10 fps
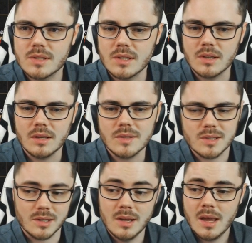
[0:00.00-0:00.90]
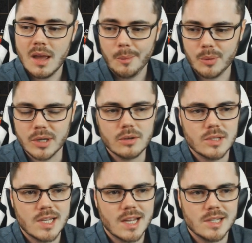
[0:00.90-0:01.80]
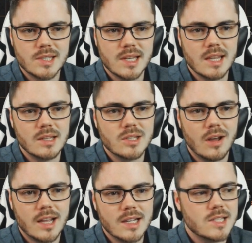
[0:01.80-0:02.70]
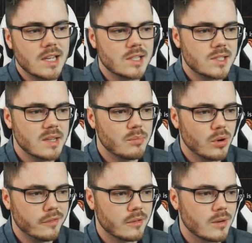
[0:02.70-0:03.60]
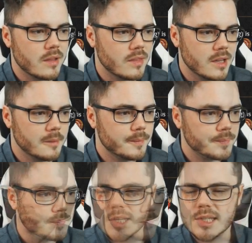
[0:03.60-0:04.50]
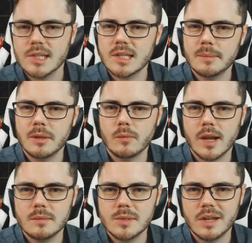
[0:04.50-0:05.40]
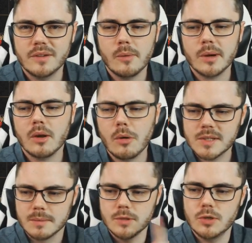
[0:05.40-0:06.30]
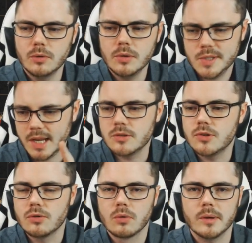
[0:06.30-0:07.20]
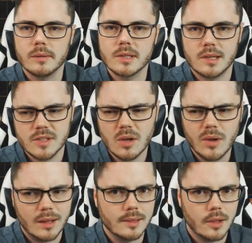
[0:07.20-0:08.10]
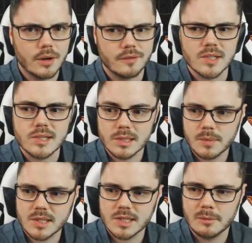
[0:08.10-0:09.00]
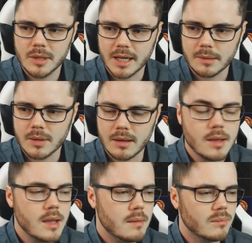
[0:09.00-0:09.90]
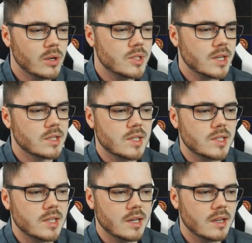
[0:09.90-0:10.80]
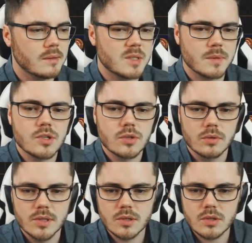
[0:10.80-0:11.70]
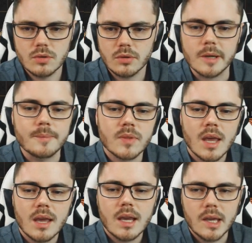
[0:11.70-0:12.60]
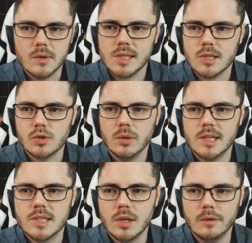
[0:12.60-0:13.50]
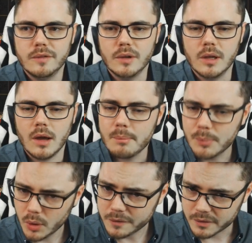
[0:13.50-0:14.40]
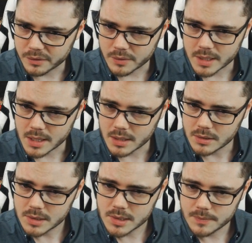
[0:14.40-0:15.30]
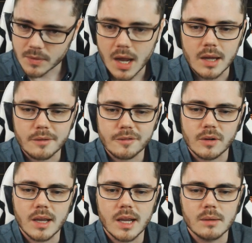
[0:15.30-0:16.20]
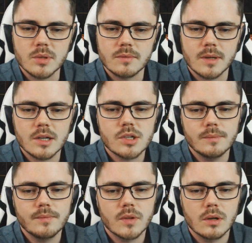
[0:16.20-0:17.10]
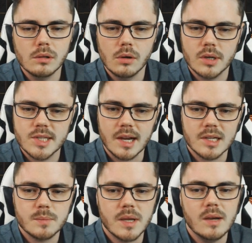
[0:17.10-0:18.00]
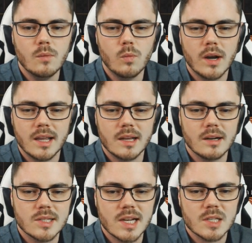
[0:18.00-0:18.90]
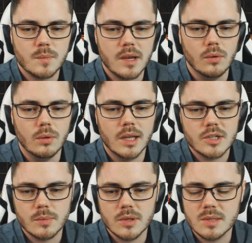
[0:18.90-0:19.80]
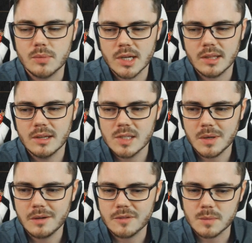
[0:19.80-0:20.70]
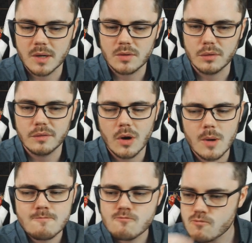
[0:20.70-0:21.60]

So that was a pretty good tidy 10C profit right there. Okay, so that's some of the random stuff. Now I want to go over some jewels and jewelry, because I've sold a lot of this. This has been some of like my most consistent income has been jewels and jewelry. Here is a jewel I bought for 3 chaos for Hand and Wisdom in Action. Claw attack speed, one-handed attack speed, all attributes and projectile speed for Spectral Throw.